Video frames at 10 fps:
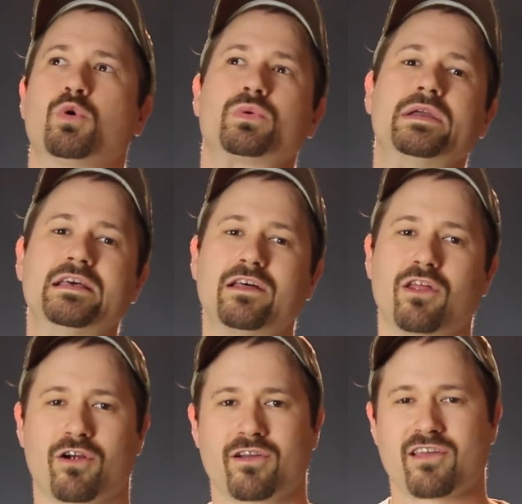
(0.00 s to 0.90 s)
real
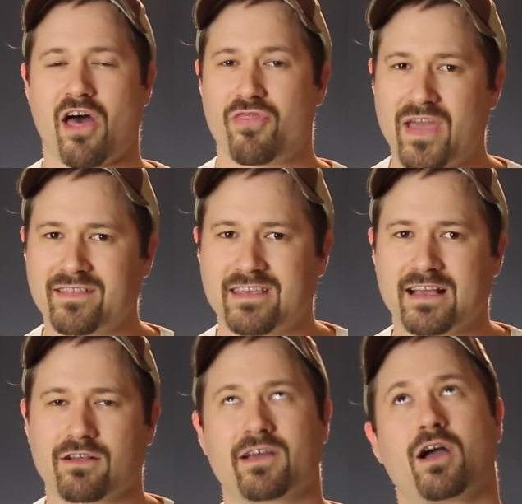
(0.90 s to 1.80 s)
or as
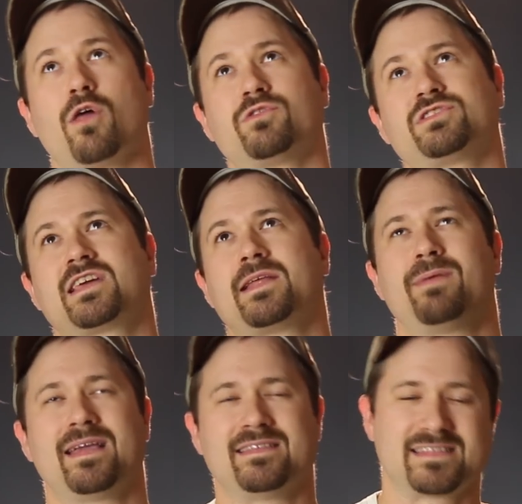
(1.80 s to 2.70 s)
authentic or like, oh, they're just getting
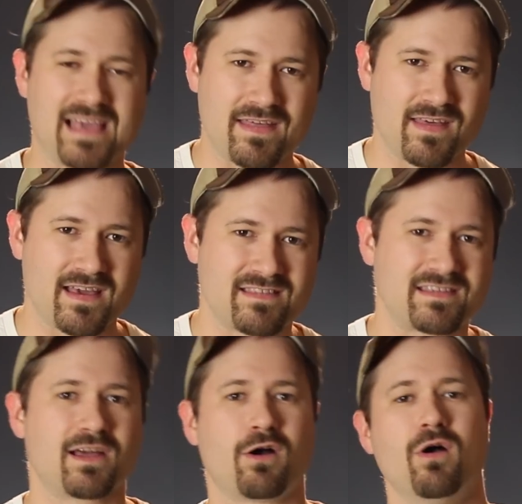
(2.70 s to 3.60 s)
paid to say this,
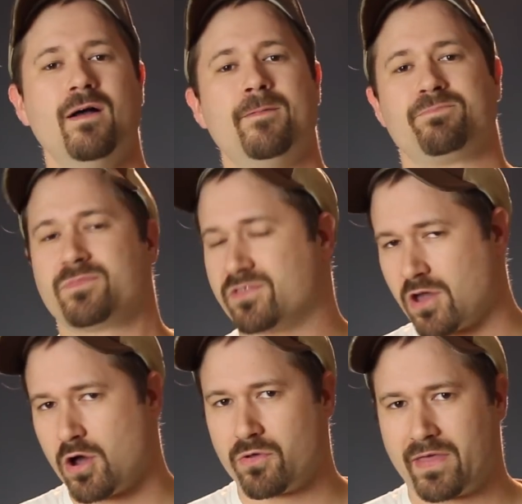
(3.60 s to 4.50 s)
you know, and
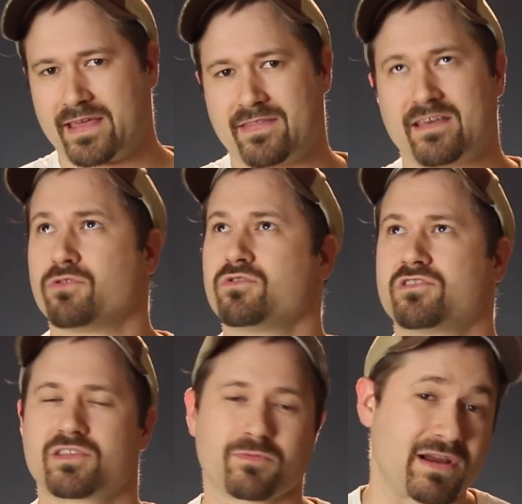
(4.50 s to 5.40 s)
so like it
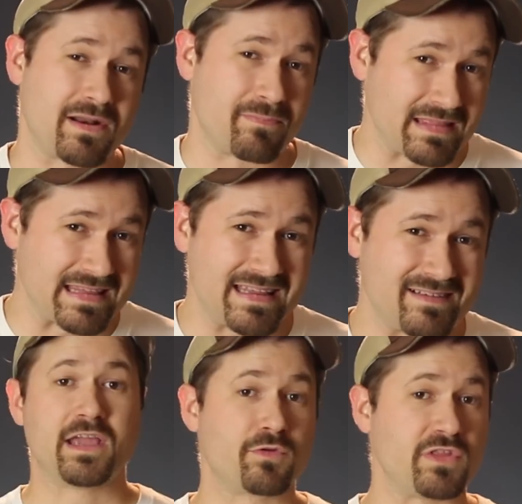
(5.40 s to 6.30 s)
loses some
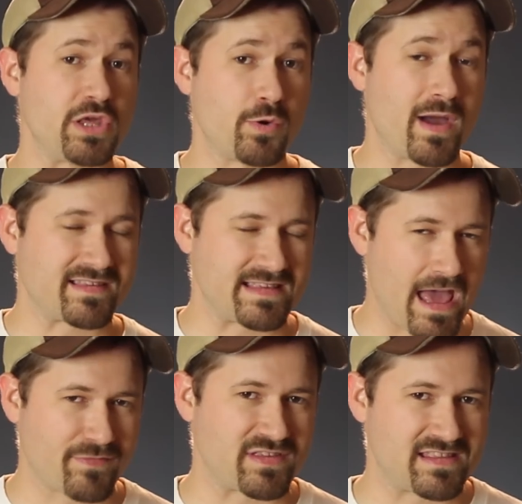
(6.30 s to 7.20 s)
credibility. Here in the US, the
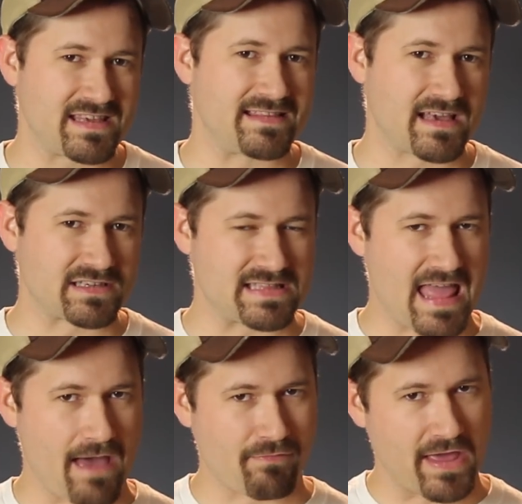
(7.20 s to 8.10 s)
FCC doesn't
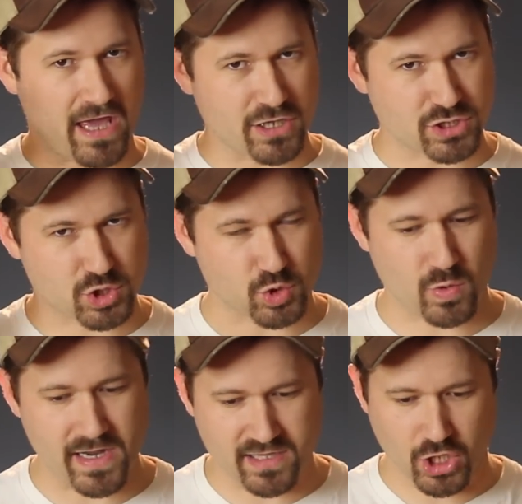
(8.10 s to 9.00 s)
have like a
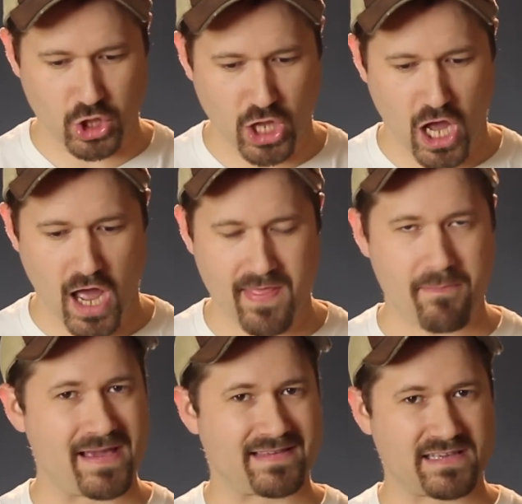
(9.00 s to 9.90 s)
strict law that
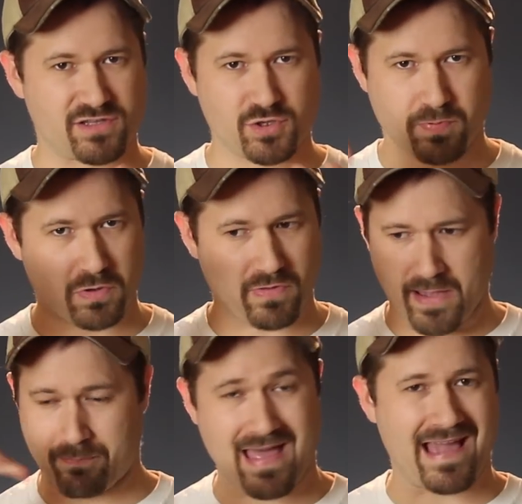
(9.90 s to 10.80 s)
makes it super
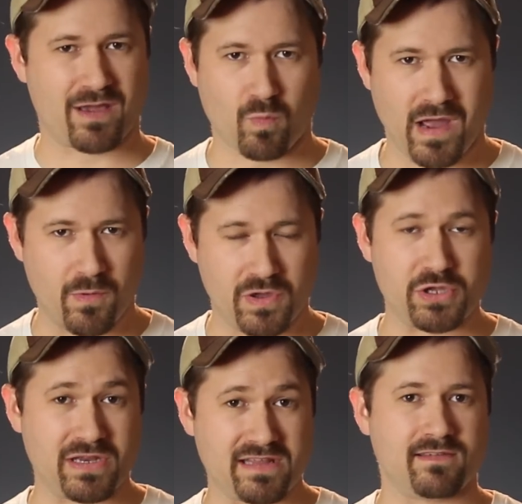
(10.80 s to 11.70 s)
like black and white what
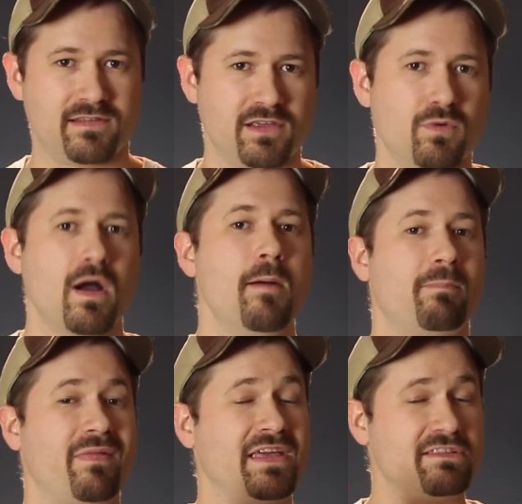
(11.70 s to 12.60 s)
you need to do,
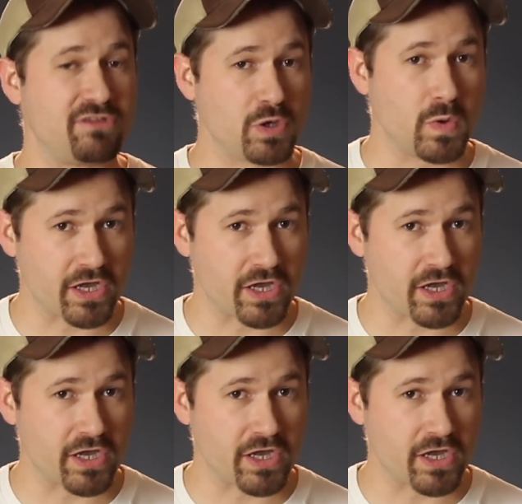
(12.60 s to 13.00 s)
but they do